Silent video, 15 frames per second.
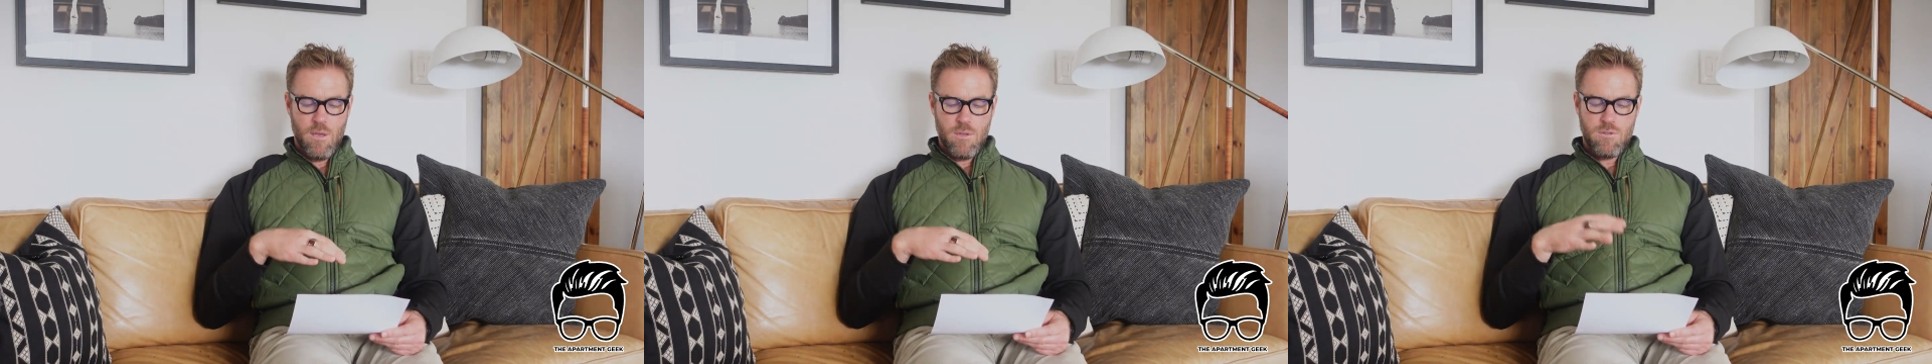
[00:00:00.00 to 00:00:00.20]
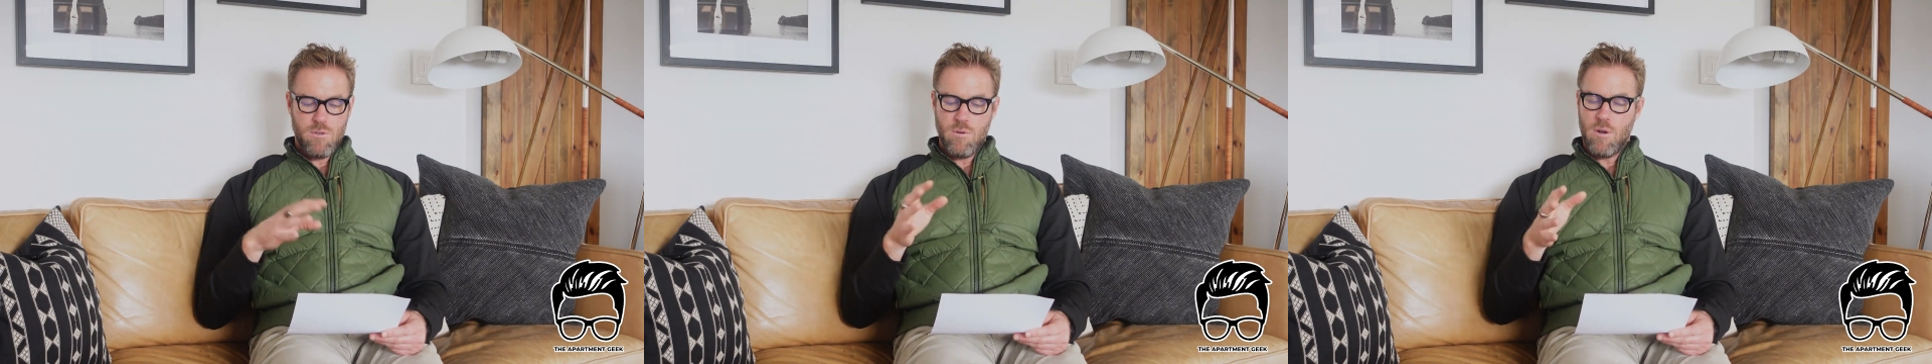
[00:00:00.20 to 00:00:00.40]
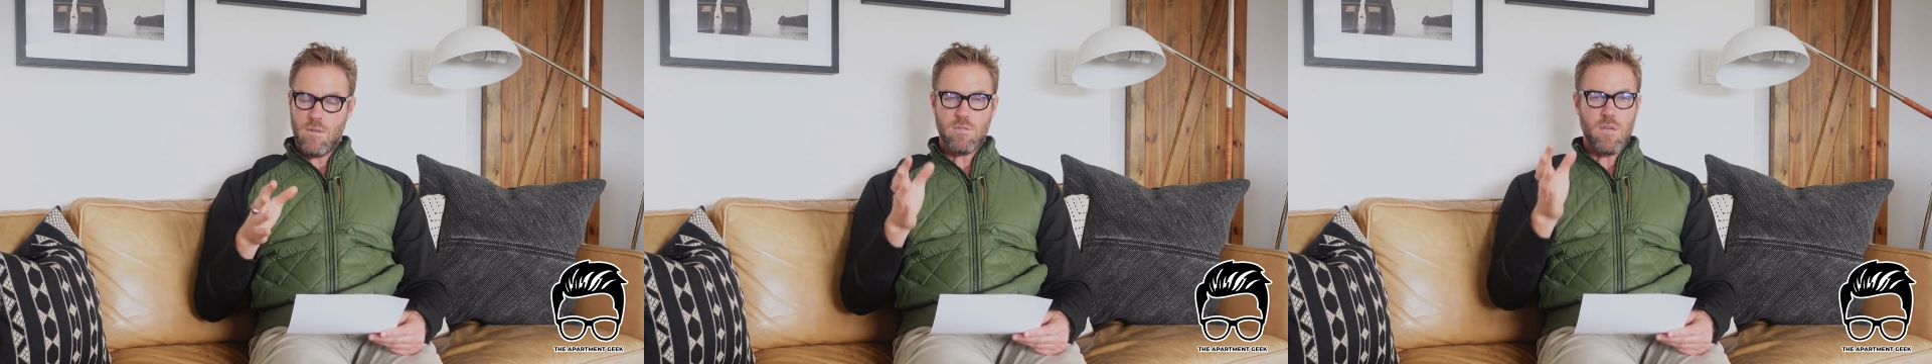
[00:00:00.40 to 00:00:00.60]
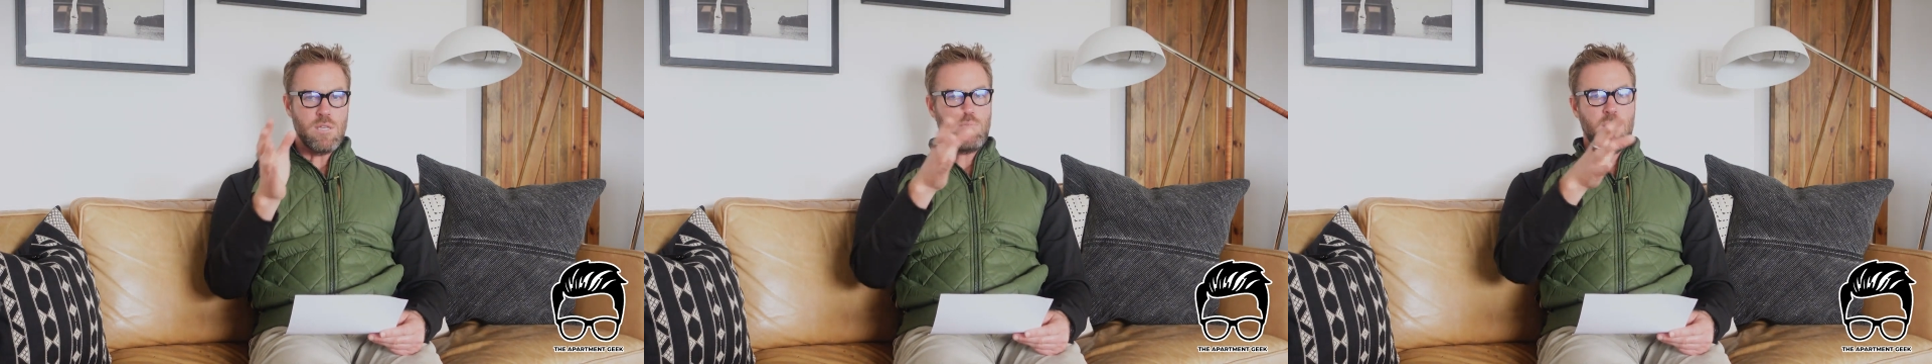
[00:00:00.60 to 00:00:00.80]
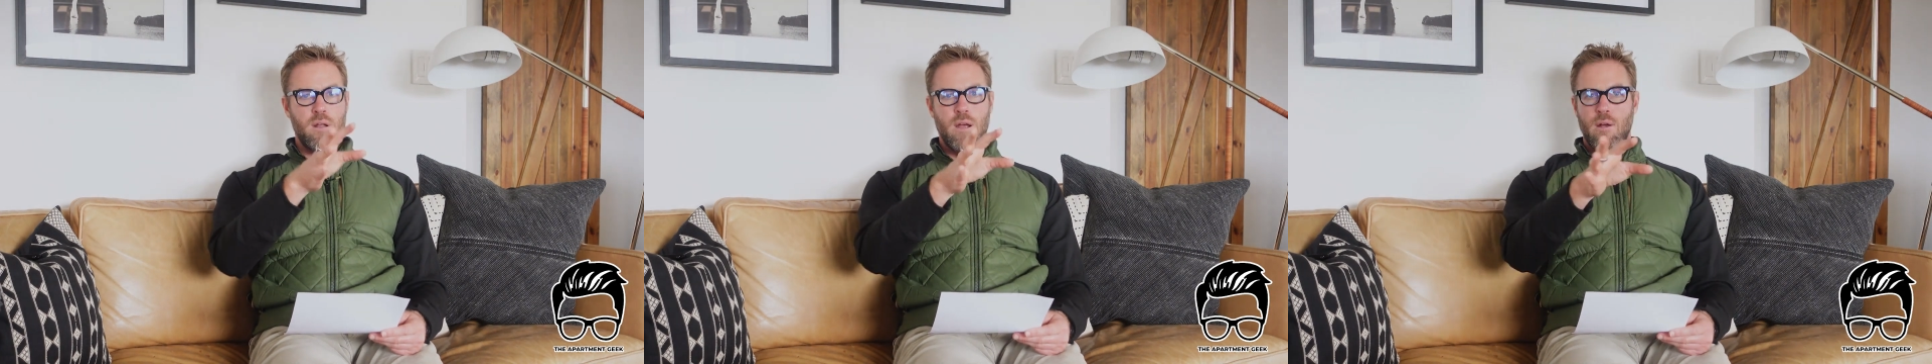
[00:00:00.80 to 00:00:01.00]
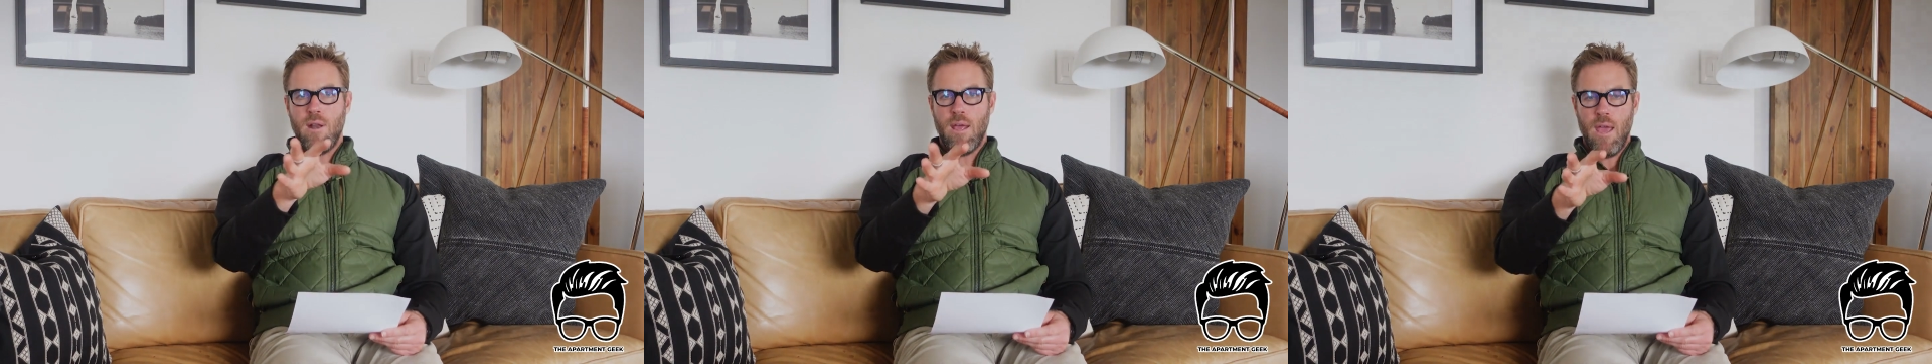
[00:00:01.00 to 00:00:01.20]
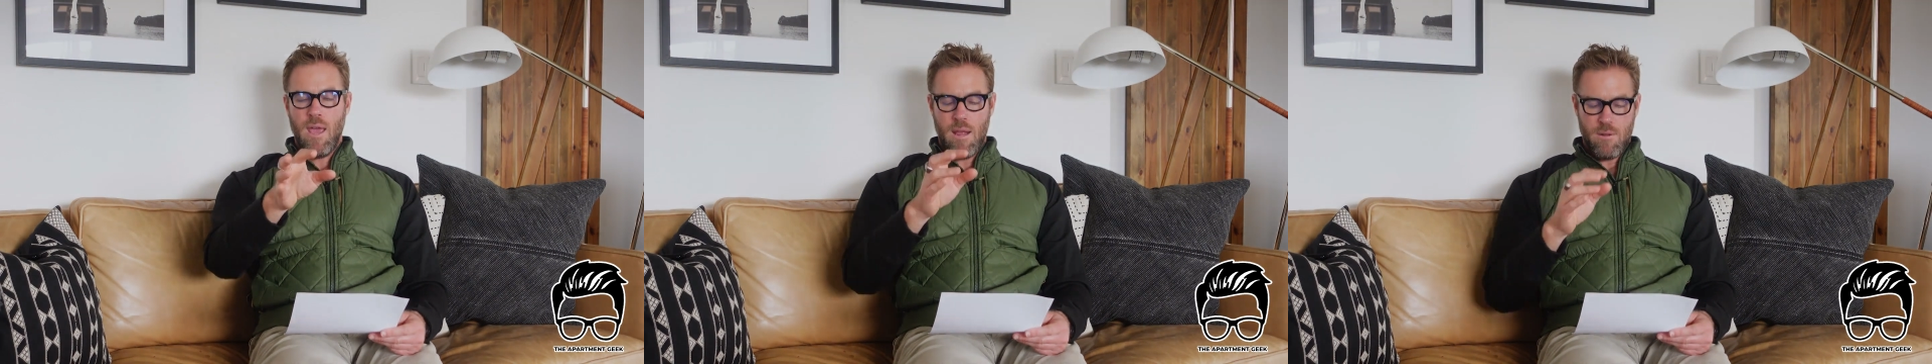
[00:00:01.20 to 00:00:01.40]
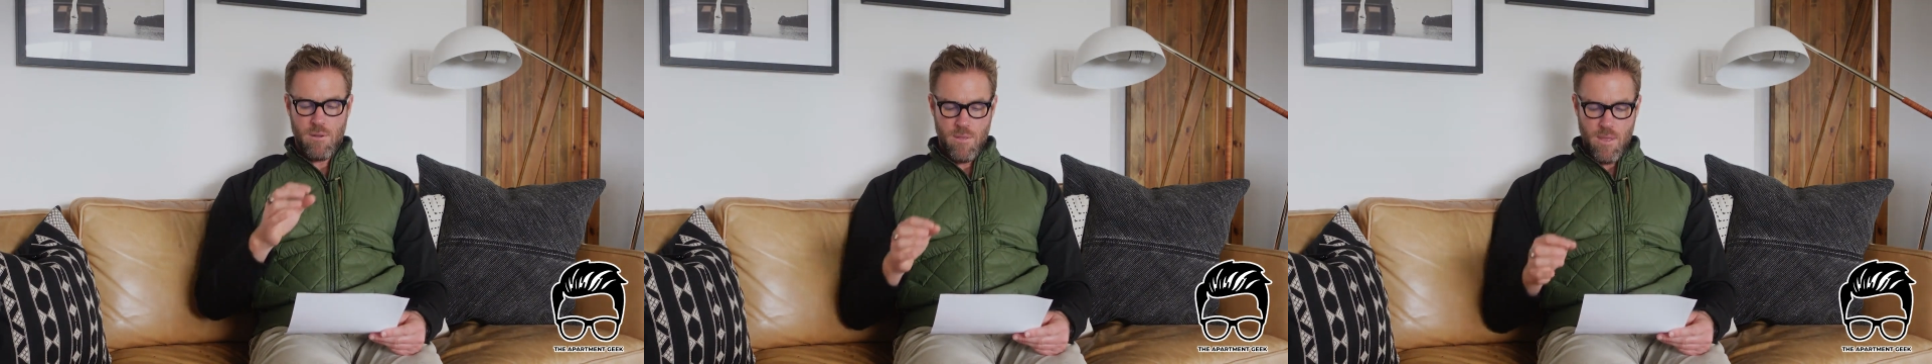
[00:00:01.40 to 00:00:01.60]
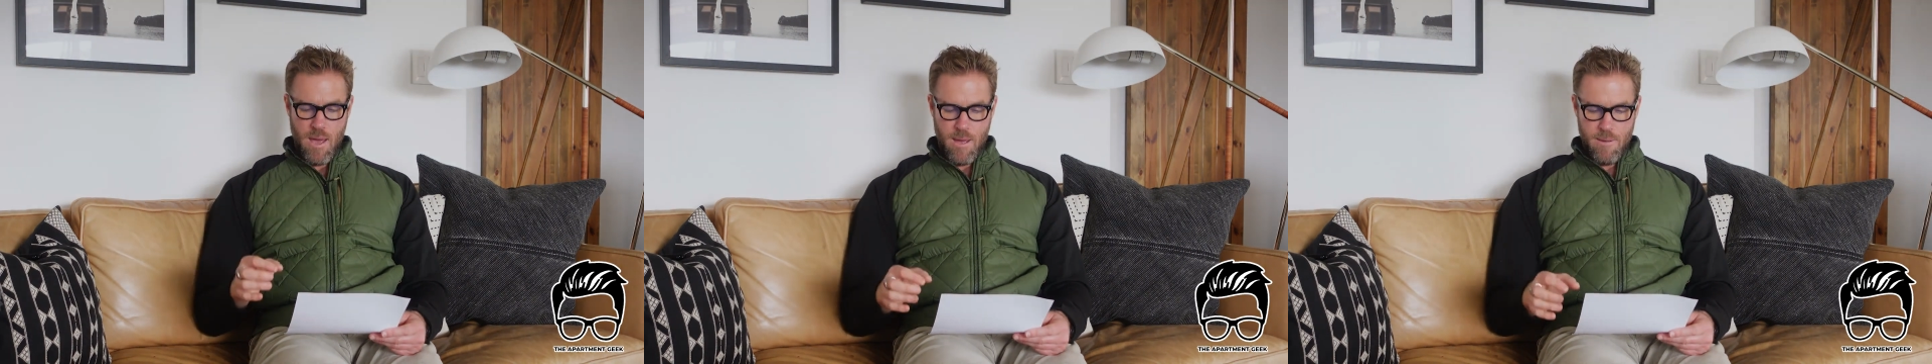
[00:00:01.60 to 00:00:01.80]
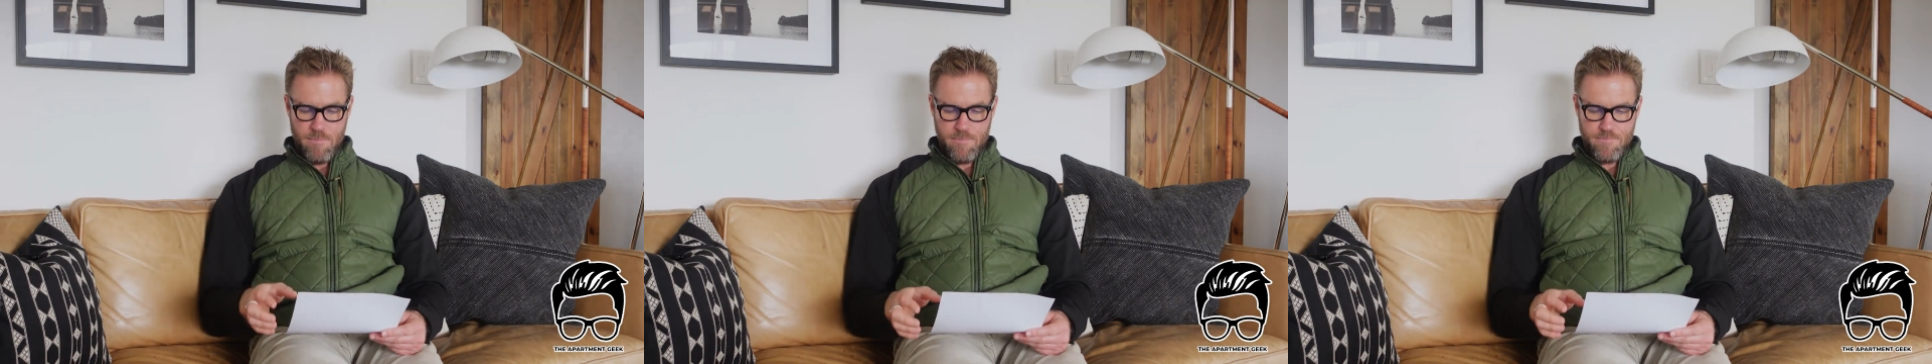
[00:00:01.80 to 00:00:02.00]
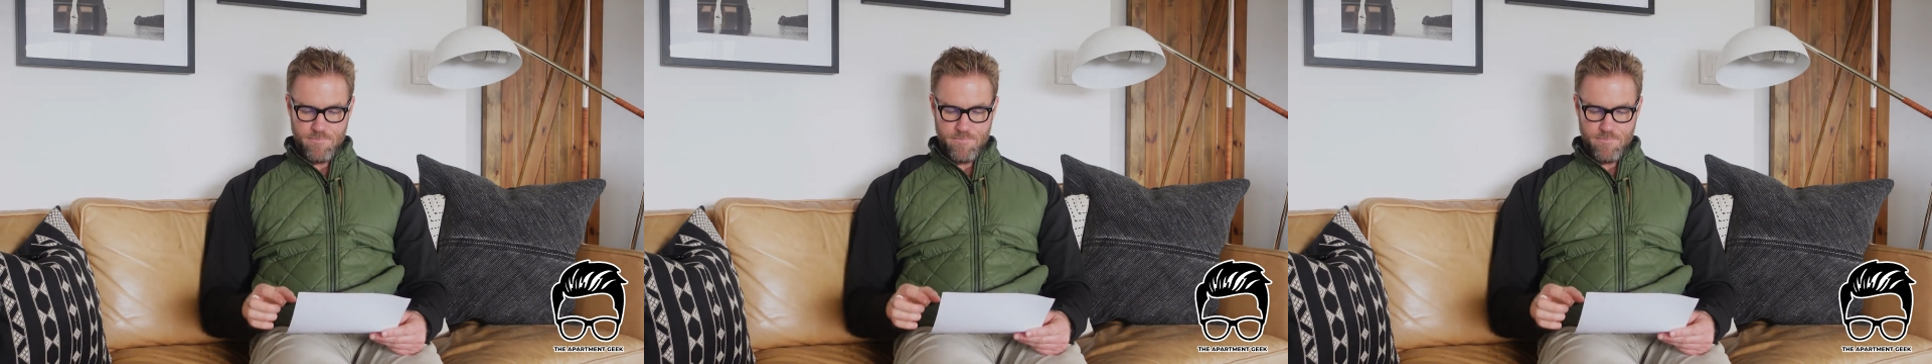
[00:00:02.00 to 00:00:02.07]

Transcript: Sewer assessment, I already handled that.